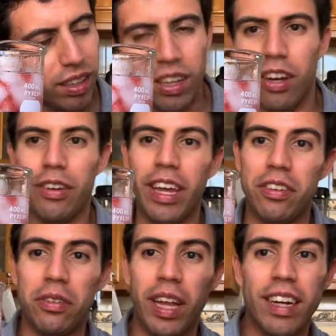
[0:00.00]
Okay,
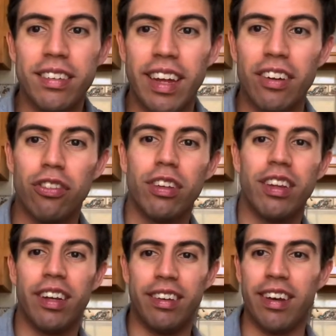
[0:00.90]
so that's actually
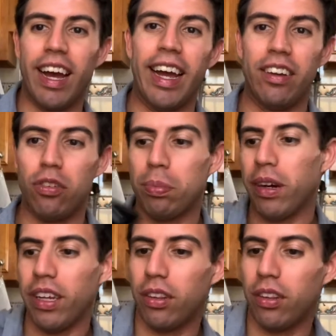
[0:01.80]
the dye spreading